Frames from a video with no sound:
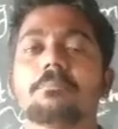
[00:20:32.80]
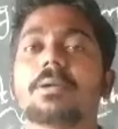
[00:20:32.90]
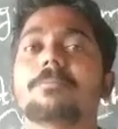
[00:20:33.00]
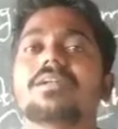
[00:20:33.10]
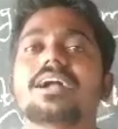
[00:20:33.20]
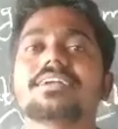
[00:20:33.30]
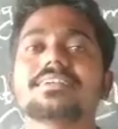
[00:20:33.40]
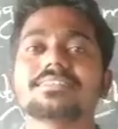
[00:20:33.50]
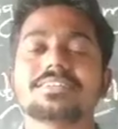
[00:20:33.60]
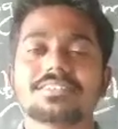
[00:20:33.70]
by
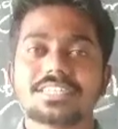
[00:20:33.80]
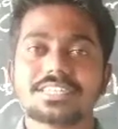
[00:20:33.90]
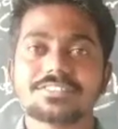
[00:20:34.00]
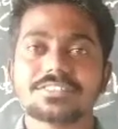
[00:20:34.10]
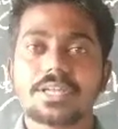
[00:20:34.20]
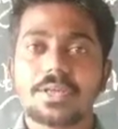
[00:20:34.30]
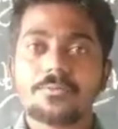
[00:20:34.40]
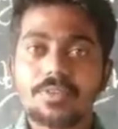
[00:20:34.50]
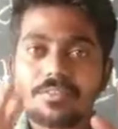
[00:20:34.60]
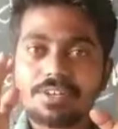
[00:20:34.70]
planting the trees.
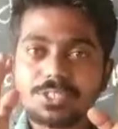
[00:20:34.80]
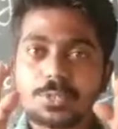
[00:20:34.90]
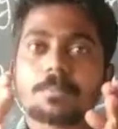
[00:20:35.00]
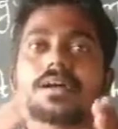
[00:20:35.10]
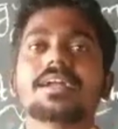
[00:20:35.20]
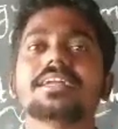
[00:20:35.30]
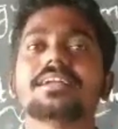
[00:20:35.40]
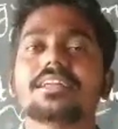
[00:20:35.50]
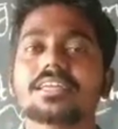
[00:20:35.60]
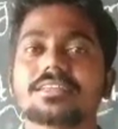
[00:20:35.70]
Everyone should plant a
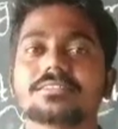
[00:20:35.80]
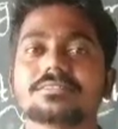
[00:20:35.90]
tree.